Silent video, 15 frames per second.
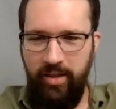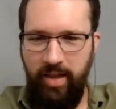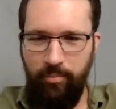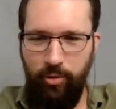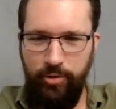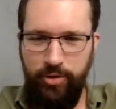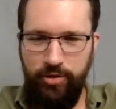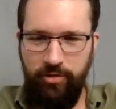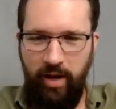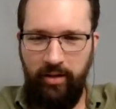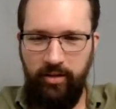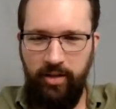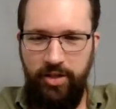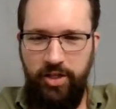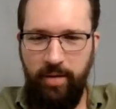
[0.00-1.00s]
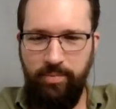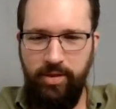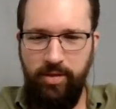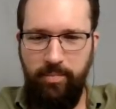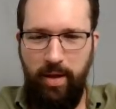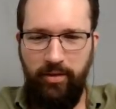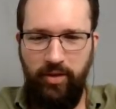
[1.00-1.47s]
that most directly shapes
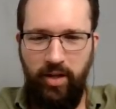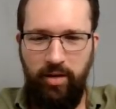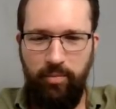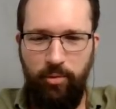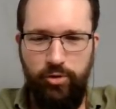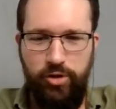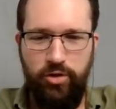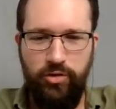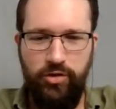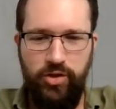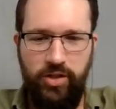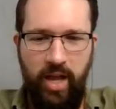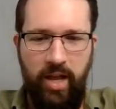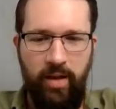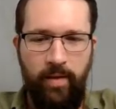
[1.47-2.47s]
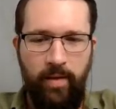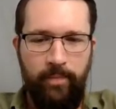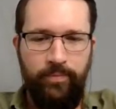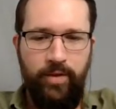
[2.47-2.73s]
the mental and emotional state